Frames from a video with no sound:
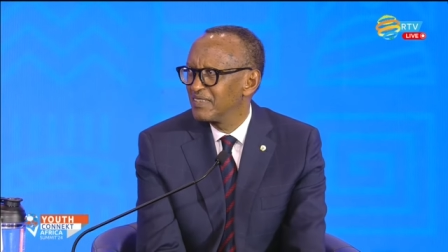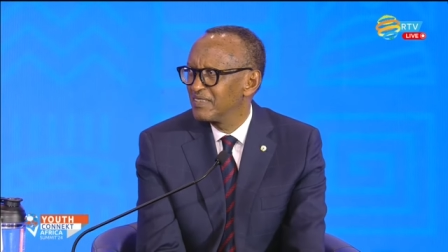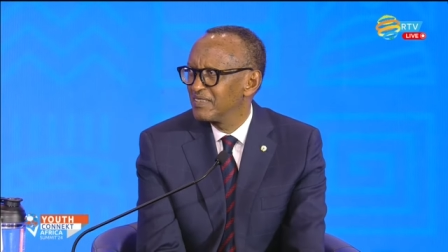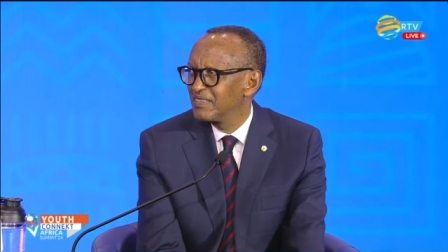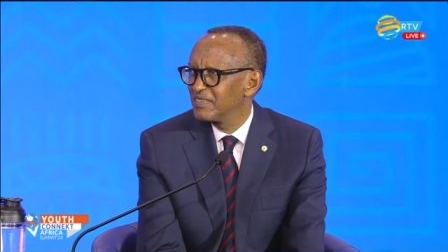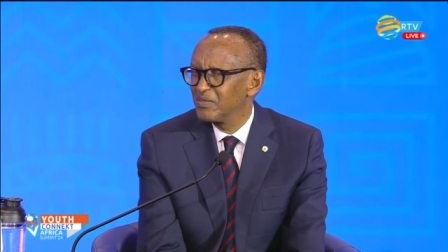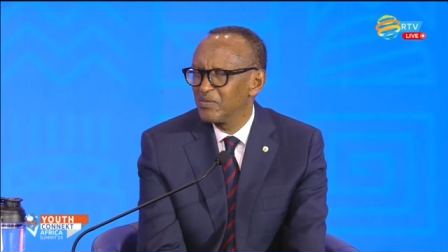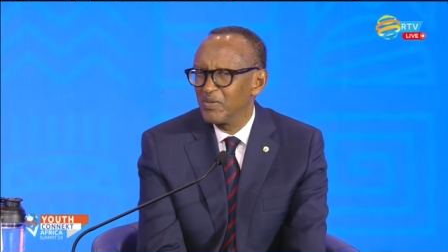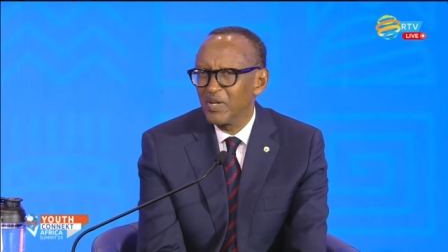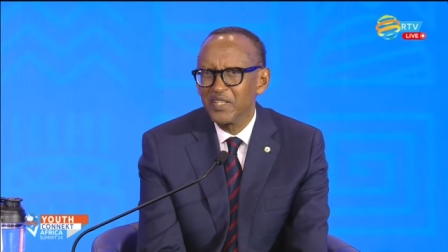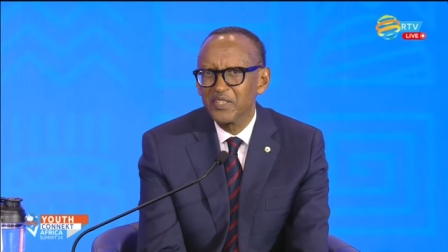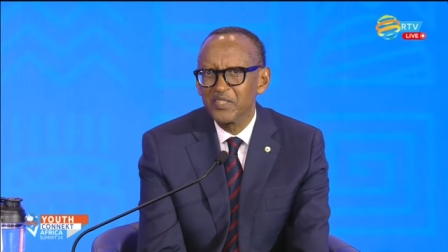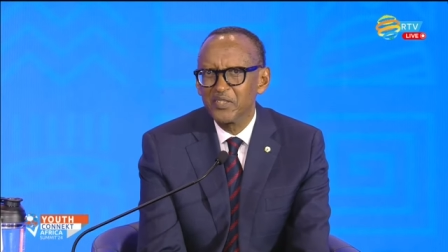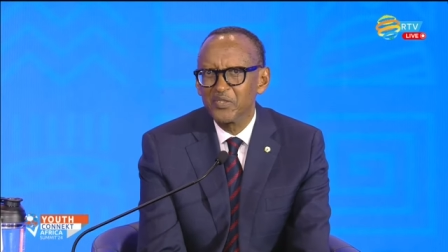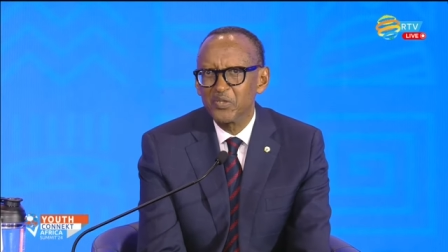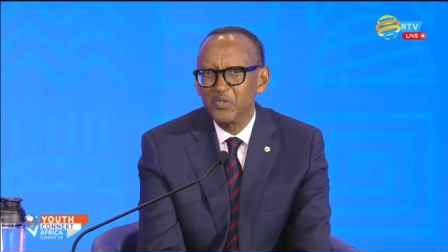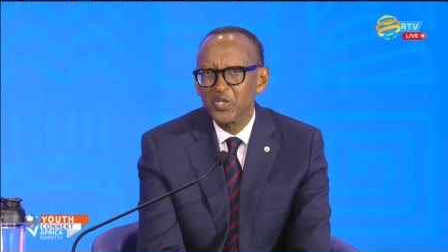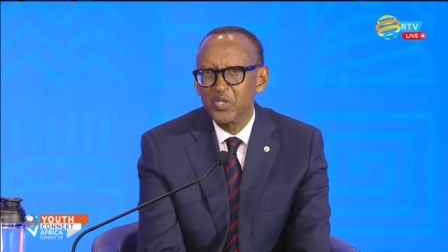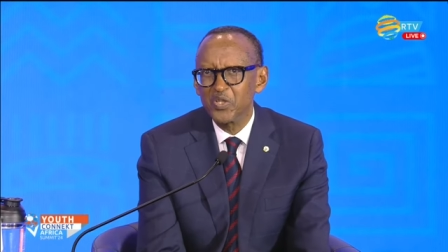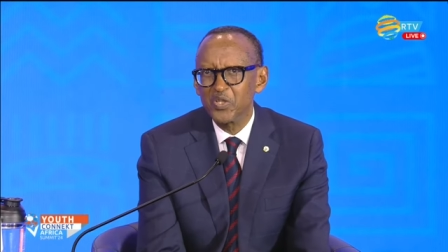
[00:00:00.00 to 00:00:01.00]
what to
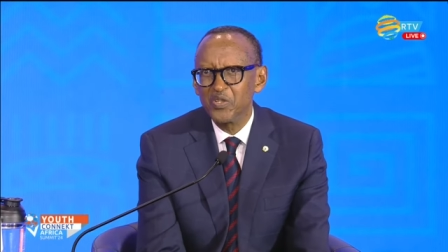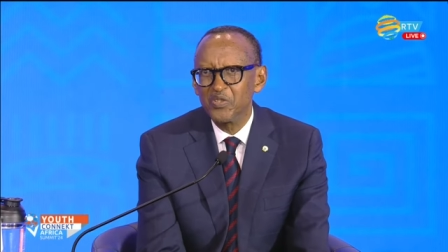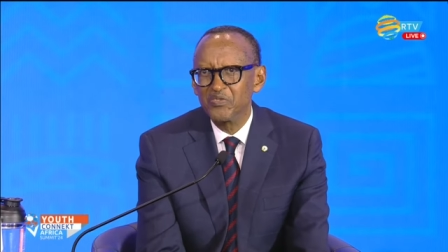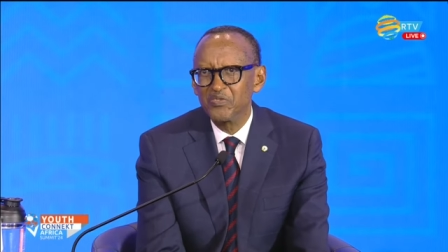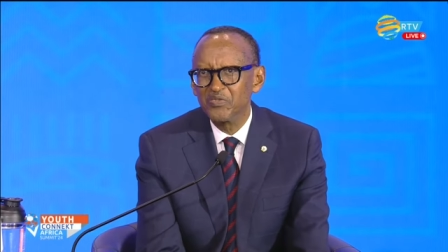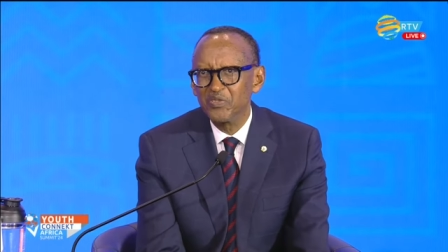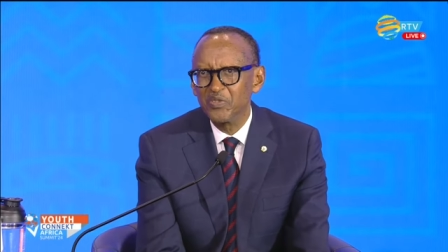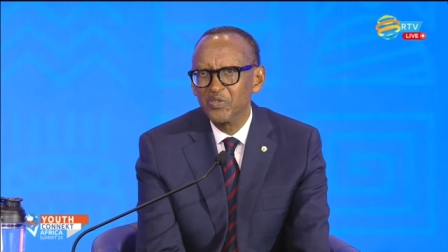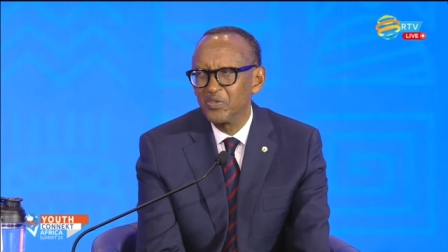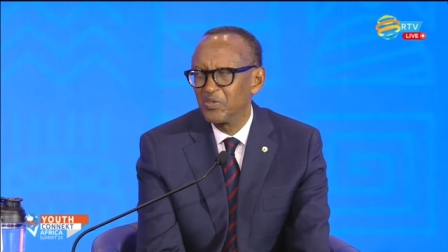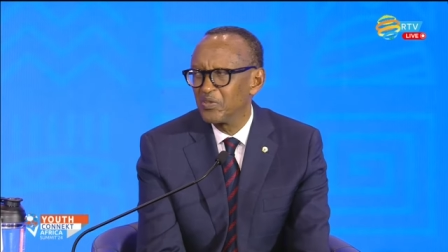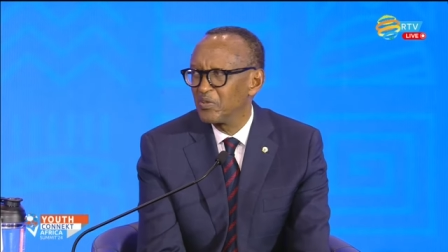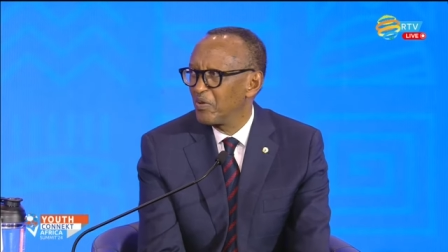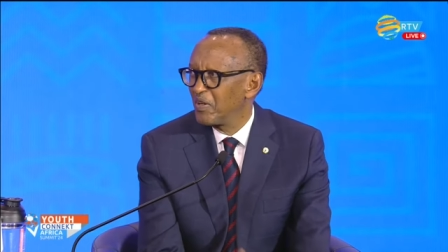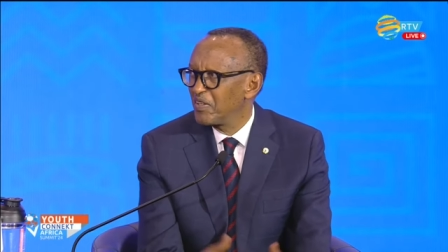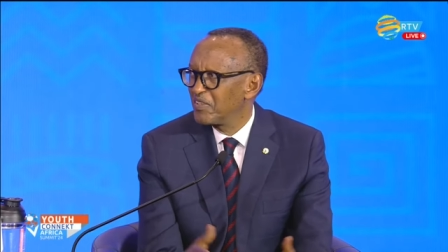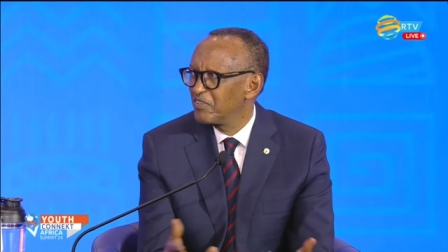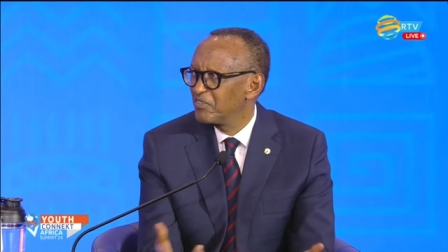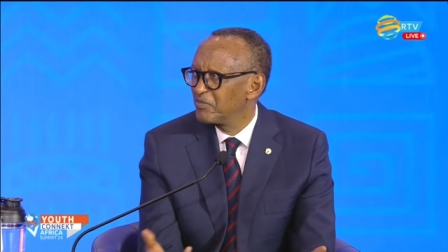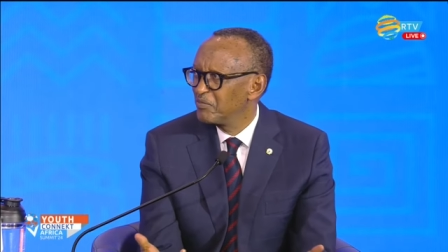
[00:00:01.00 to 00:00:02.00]
show for
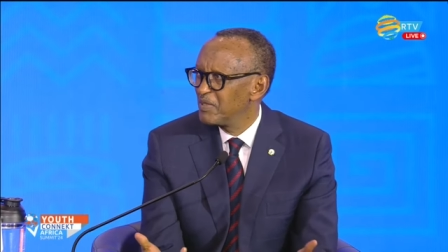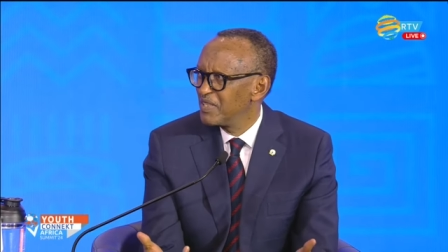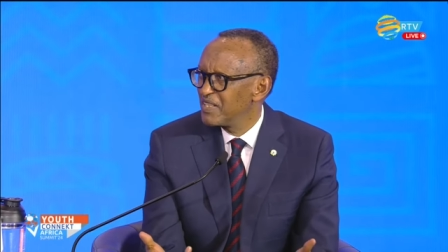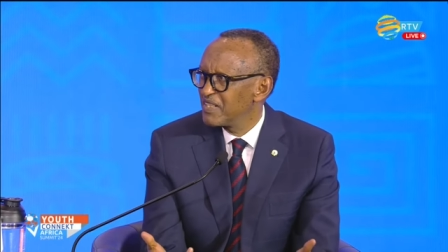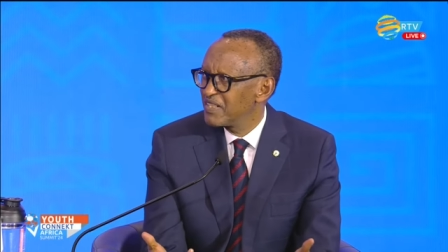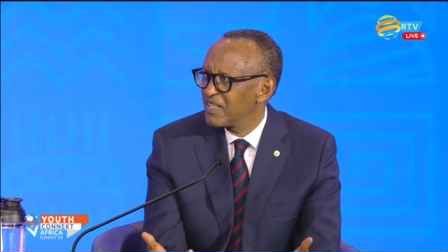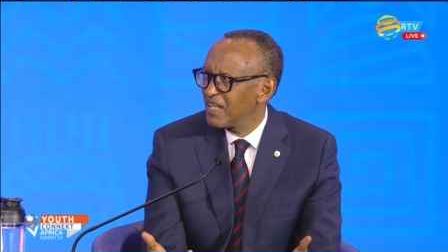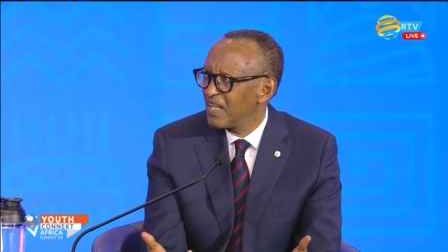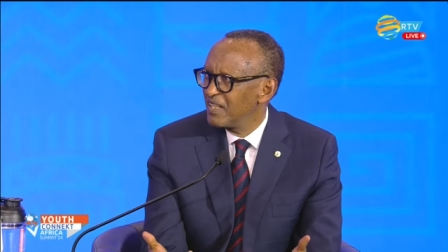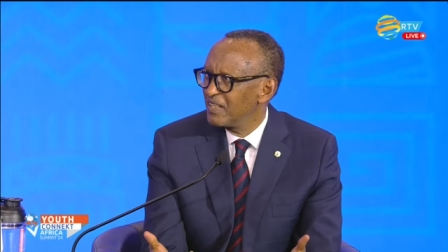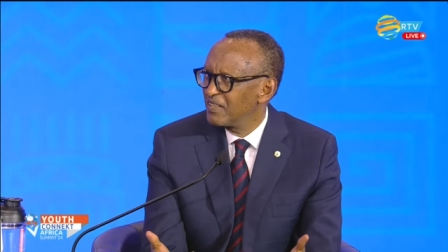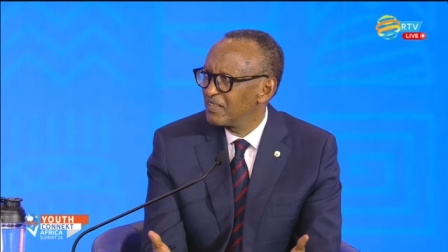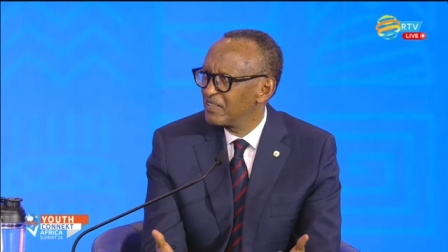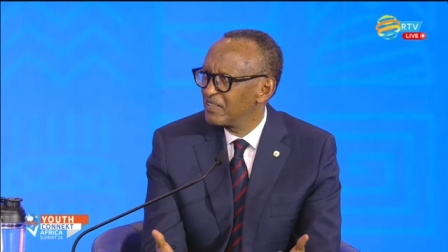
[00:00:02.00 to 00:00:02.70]
what we've been saying?